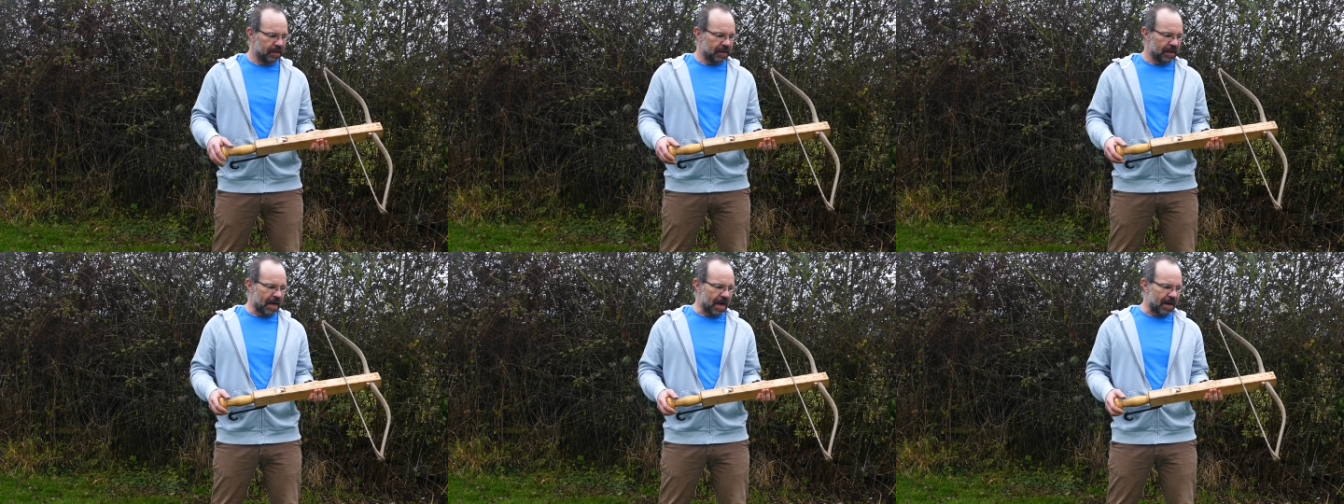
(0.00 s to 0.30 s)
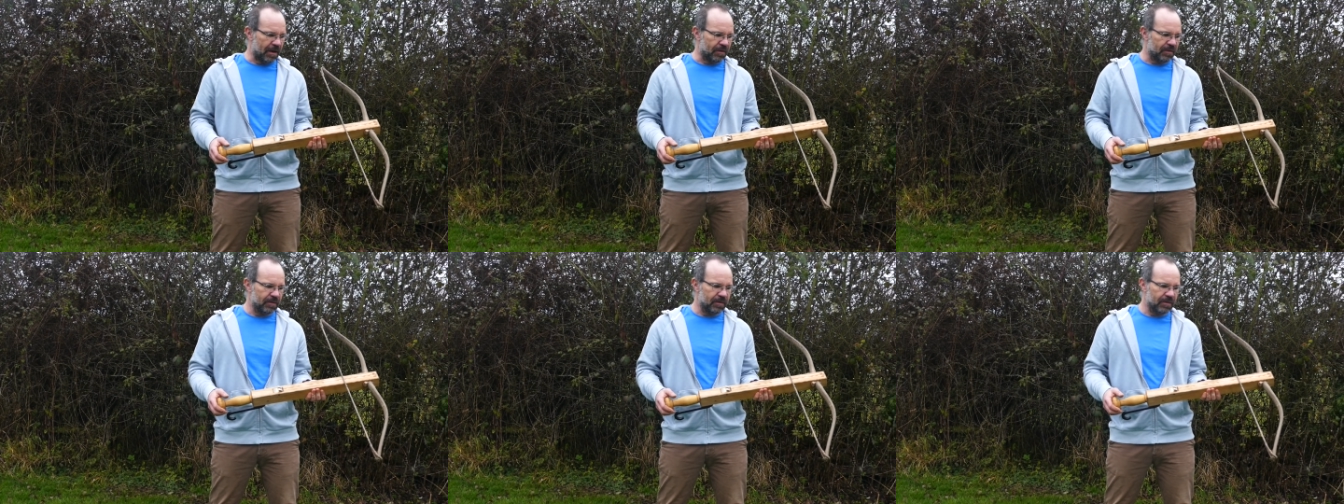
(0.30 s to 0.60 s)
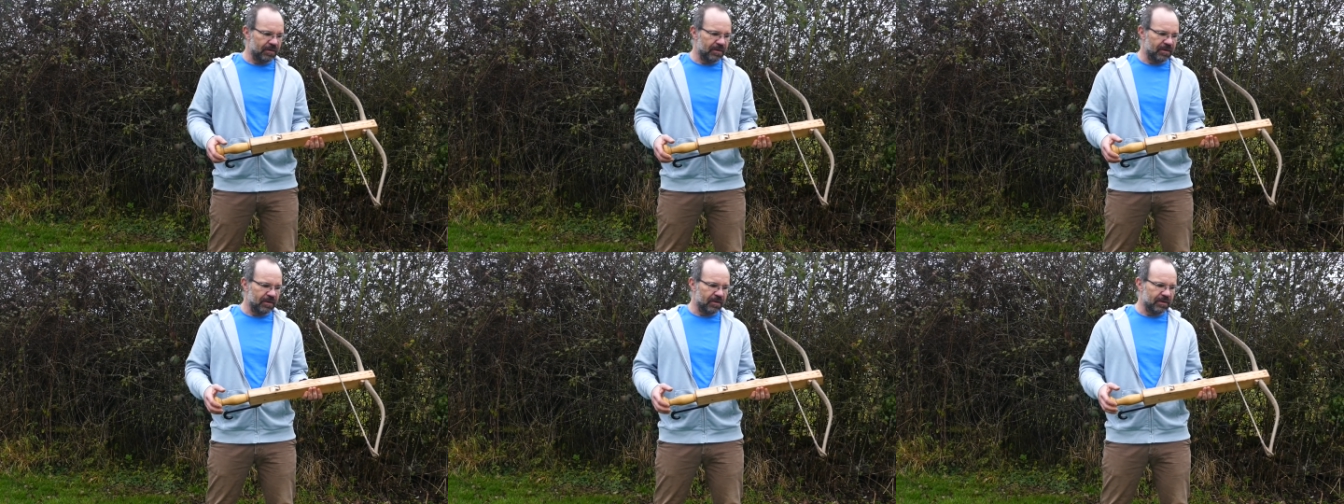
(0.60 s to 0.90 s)
Now,
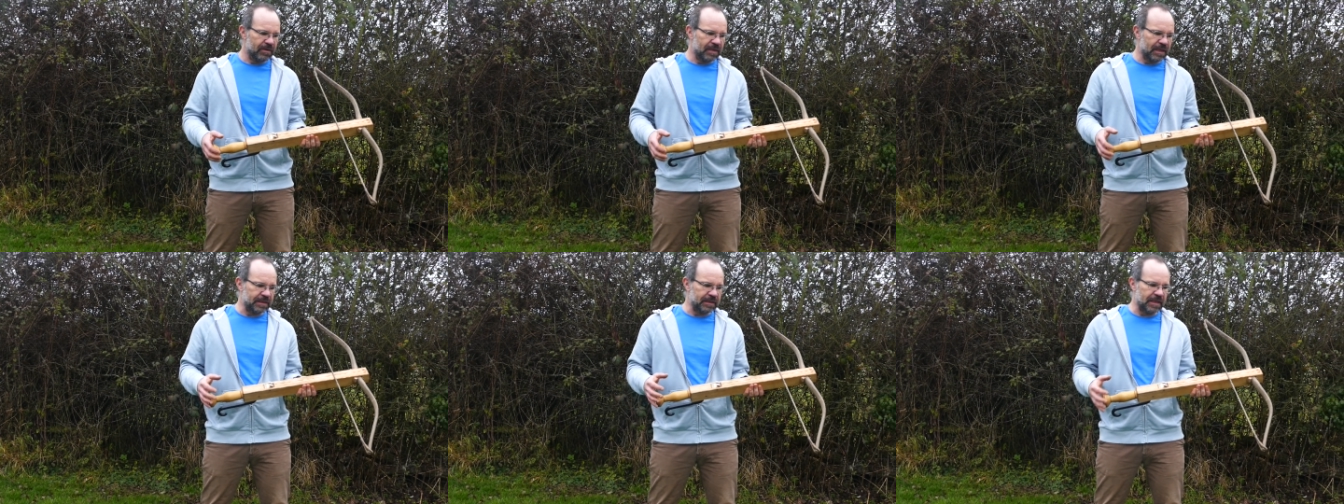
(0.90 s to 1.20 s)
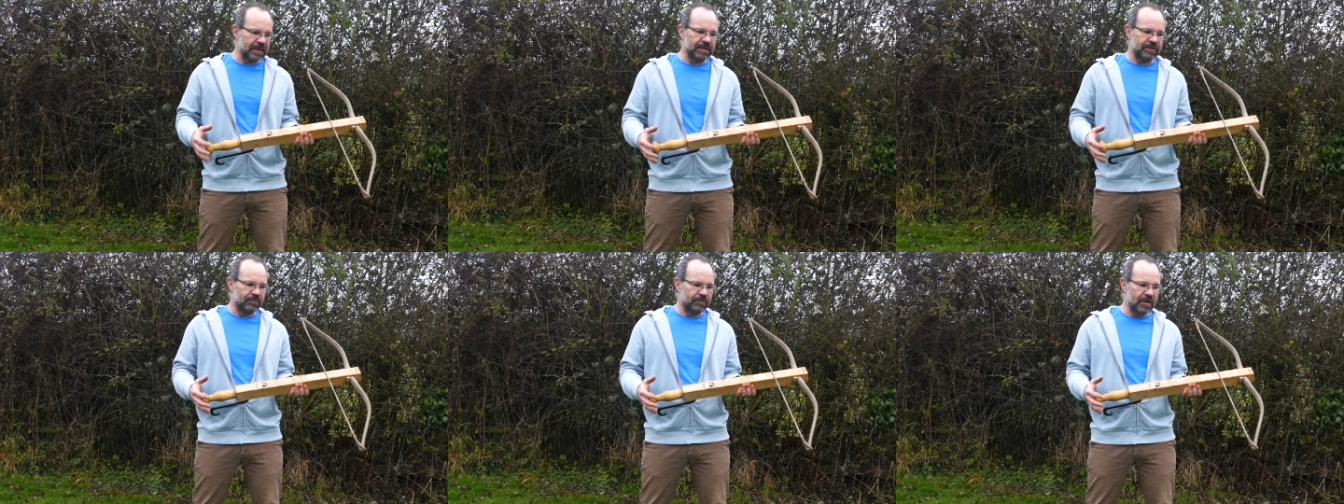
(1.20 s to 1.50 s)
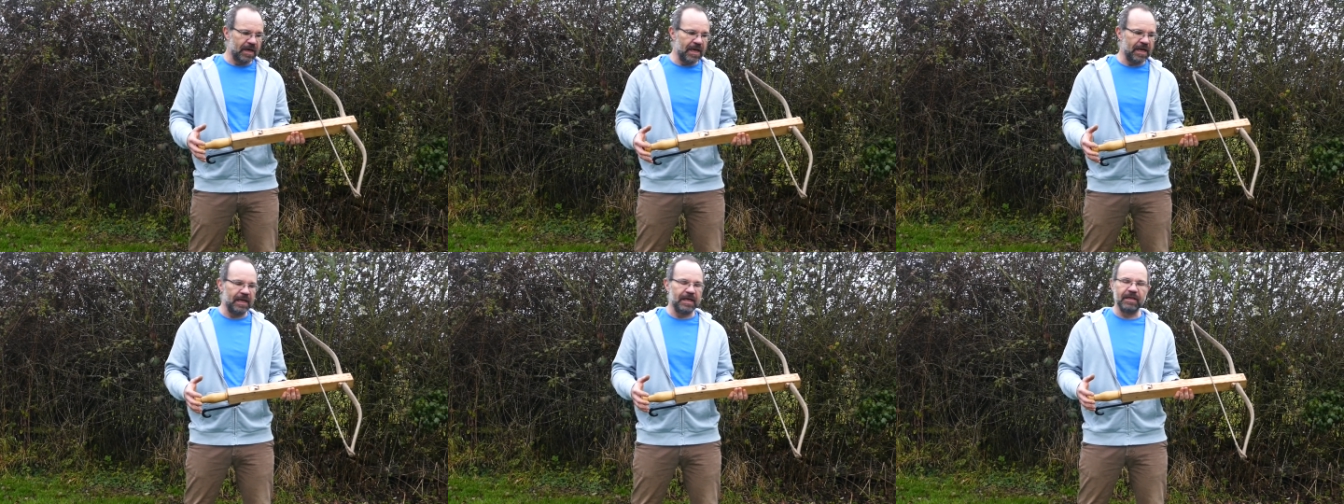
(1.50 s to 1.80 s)
this is
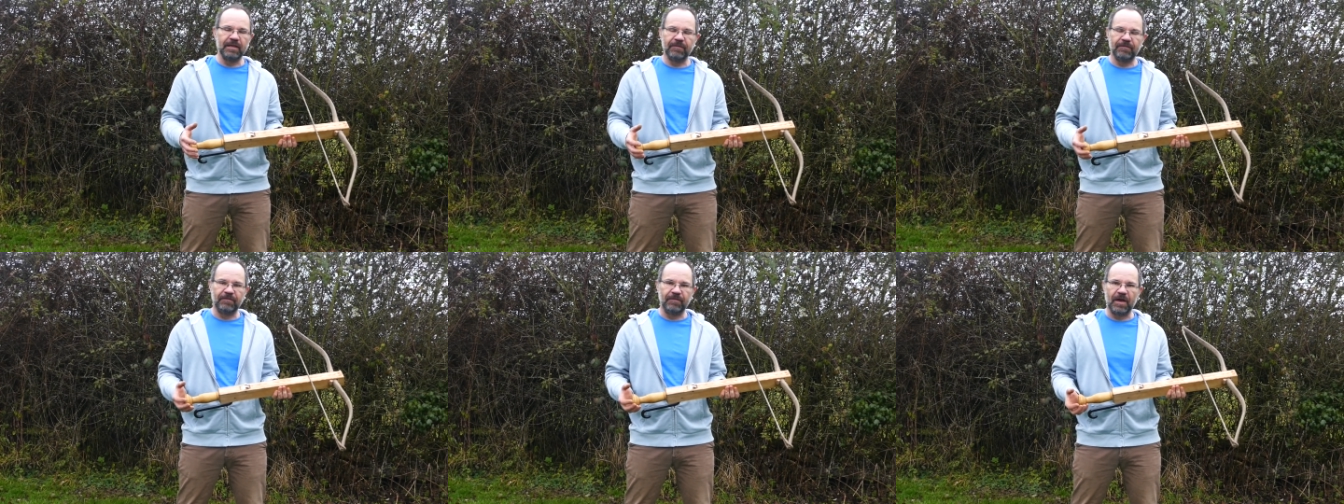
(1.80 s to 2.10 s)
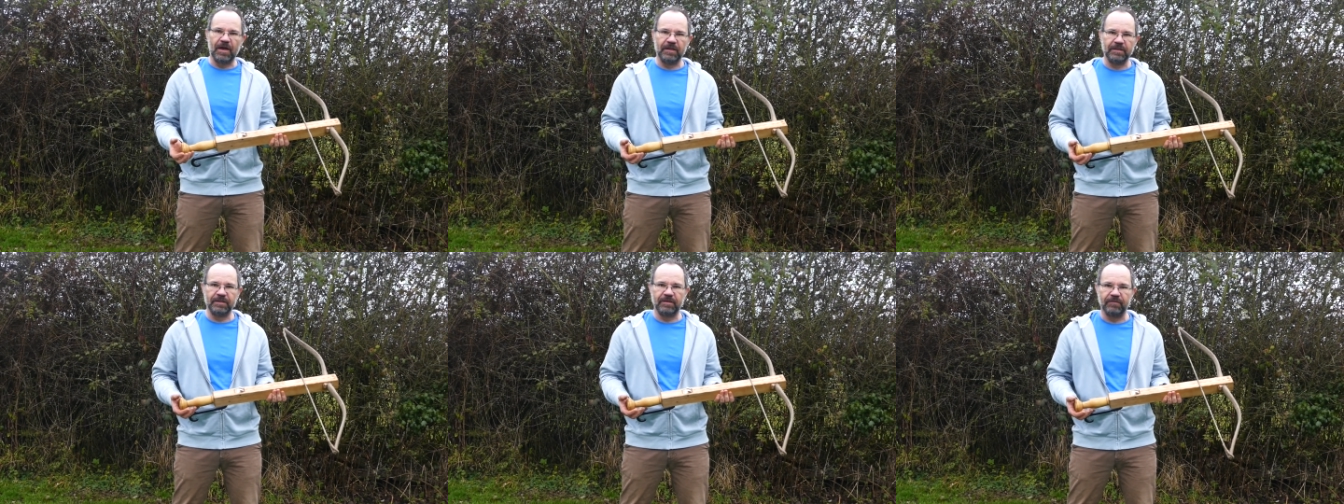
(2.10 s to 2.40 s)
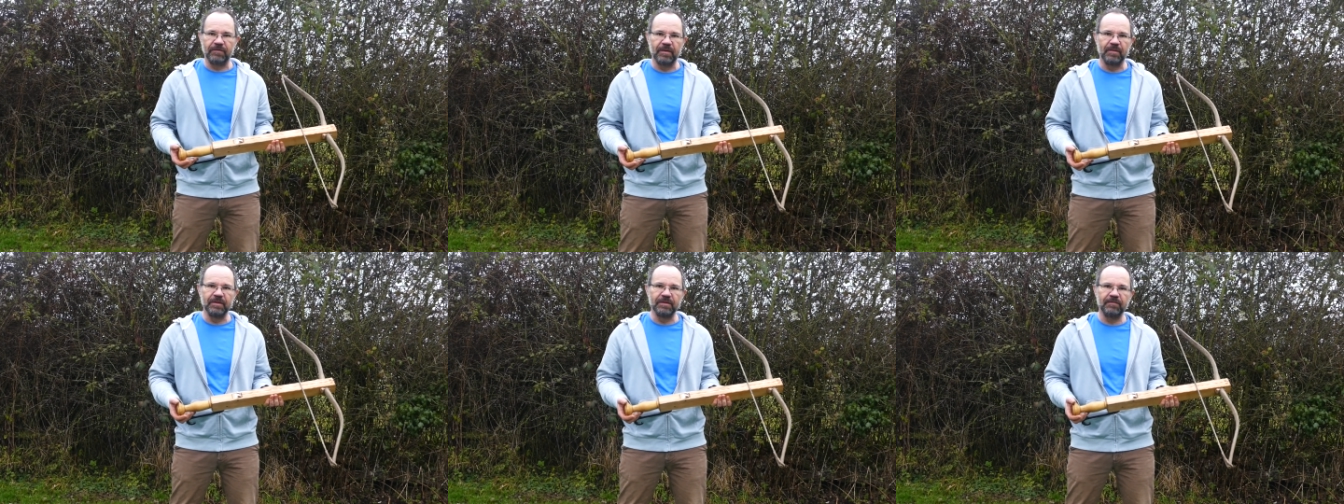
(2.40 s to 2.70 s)
really the first
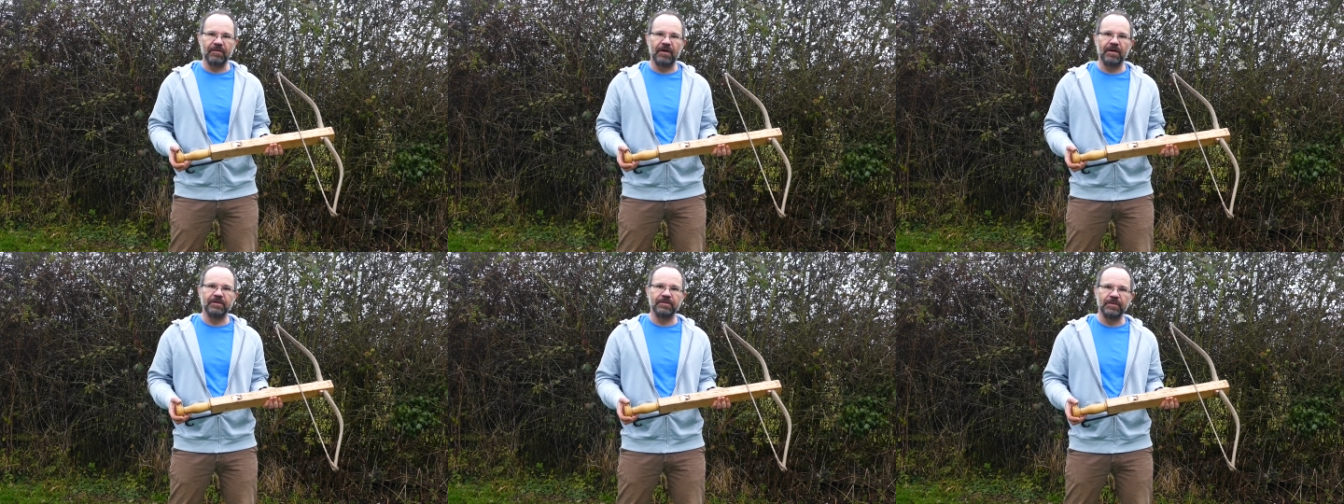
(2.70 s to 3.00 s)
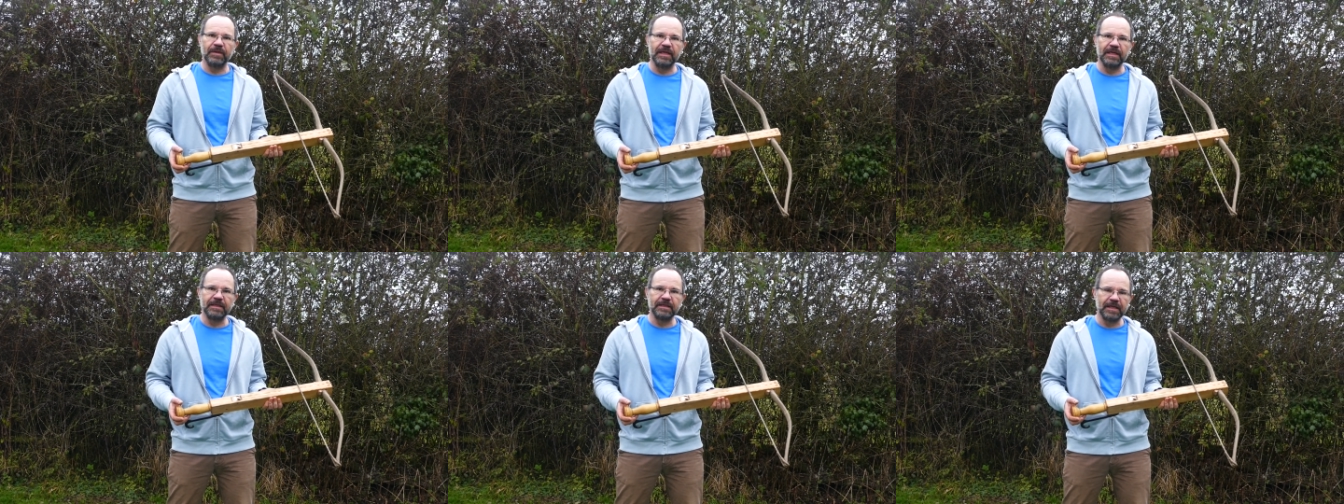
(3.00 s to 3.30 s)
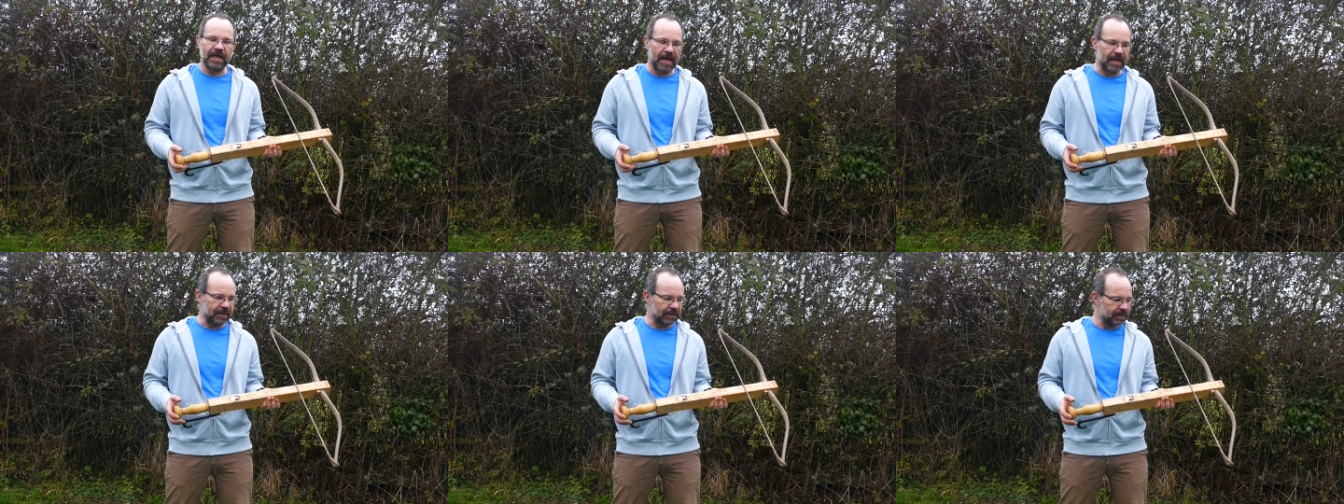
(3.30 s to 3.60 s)
of them as far as we can
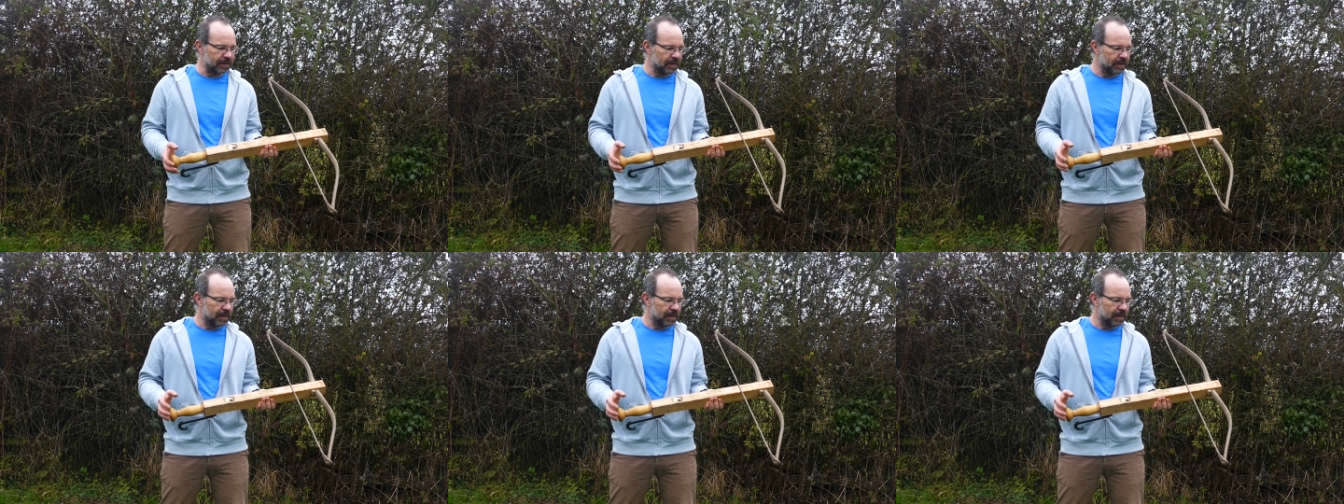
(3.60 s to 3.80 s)
tell,